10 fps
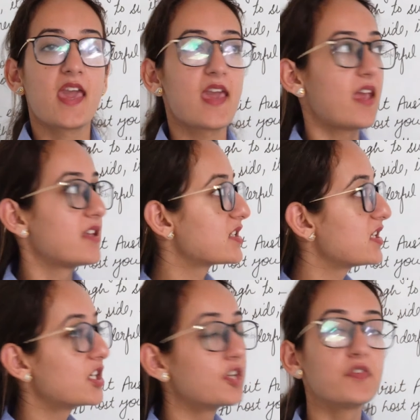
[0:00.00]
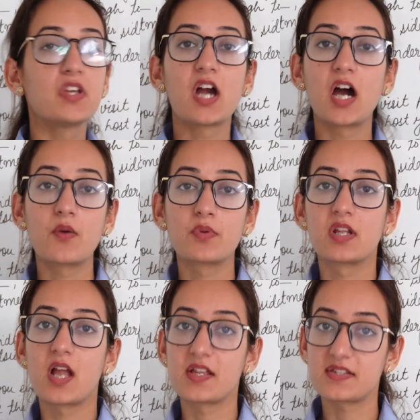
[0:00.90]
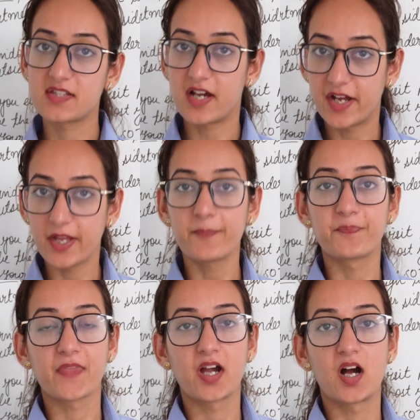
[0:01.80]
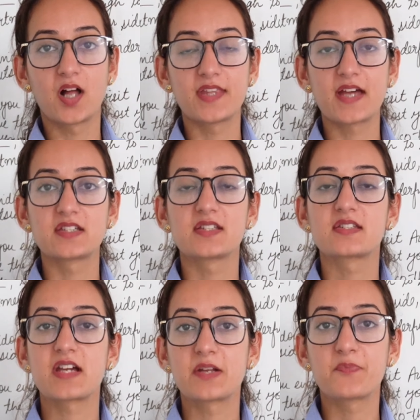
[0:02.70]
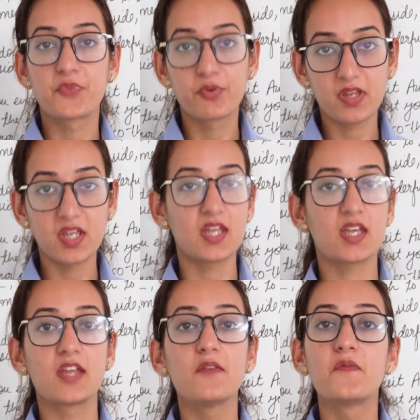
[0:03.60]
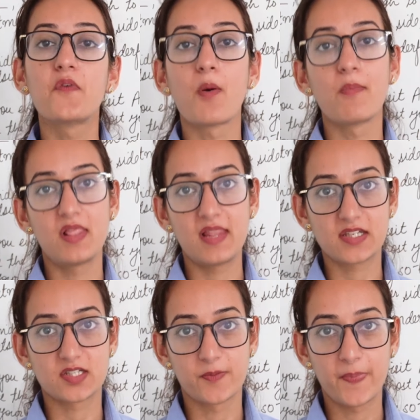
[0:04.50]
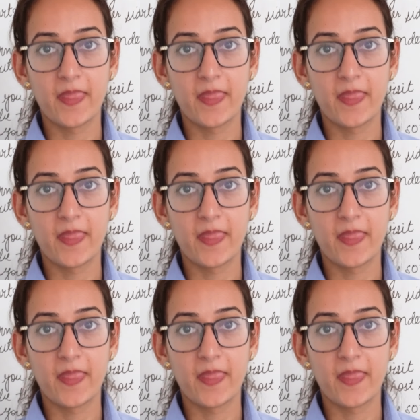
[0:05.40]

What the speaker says: and here we are with the last type, that is type 3, informal letter.